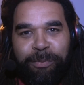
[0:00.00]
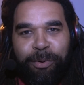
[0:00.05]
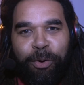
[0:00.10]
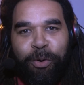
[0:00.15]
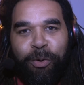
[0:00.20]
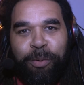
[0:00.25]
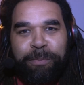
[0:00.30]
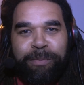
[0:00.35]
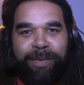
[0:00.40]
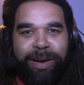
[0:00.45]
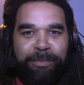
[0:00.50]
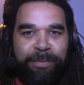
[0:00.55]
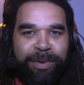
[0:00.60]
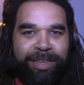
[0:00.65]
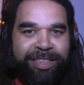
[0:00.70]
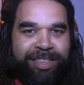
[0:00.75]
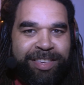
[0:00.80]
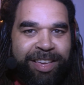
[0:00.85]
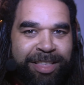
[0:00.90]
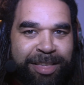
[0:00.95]
oh, I
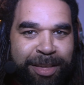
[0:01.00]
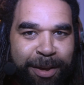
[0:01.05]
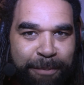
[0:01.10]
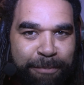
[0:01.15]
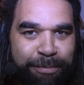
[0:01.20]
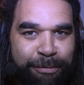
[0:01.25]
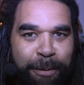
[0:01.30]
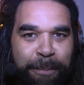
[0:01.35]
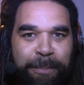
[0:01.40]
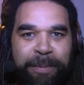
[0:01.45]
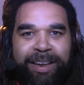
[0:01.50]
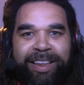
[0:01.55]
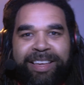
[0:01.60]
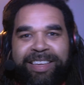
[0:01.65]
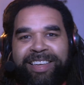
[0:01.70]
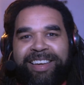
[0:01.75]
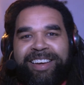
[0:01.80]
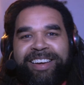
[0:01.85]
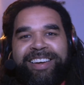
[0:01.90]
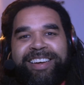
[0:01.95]
must sit up
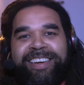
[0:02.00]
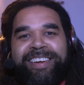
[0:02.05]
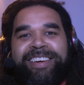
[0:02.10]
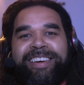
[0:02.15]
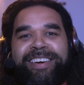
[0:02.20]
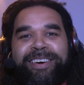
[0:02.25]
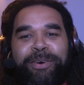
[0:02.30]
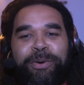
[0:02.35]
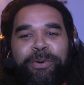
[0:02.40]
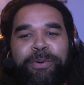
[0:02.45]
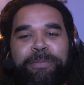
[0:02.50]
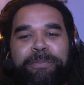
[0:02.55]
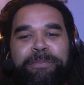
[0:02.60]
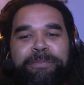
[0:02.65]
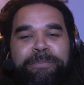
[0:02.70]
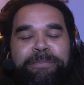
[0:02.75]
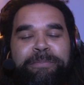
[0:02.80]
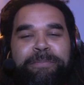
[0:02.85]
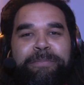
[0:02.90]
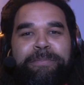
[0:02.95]
properly. Oh,
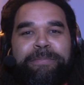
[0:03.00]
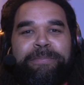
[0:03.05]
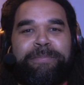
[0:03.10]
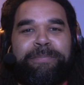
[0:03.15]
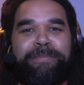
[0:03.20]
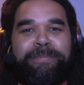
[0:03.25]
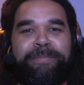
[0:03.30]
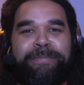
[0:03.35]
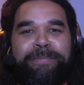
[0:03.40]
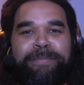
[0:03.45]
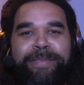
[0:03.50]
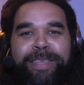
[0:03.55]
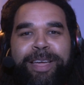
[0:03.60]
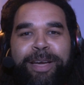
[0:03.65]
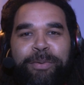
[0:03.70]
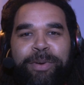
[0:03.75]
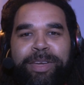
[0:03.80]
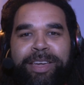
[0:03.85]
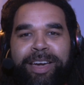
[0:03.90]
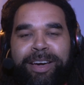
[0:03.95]

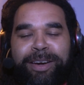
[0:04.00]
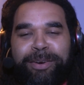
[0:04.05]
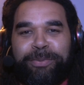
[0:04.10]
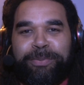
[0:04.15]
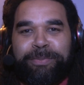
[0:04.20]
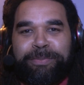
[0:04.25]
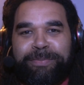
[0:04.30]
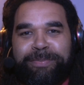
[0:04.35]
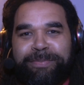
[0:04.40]
there we go.